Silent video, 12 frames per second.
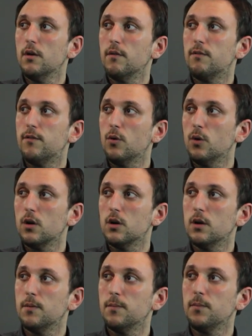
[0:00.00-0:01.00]
4,
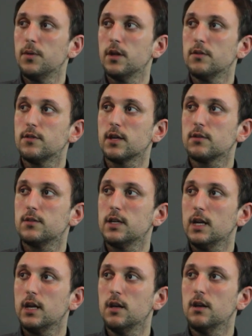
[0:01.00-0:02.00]

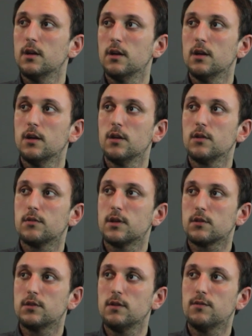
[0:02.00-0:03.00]
16,
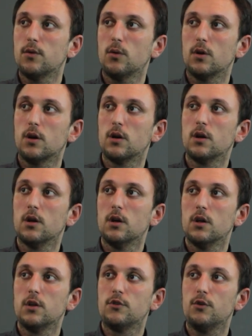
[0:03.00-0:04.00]
64,
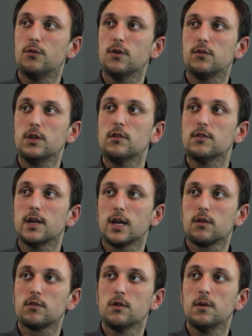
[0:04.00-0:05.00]

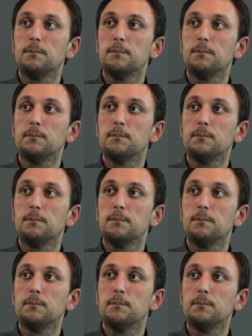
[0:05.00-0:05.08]
256,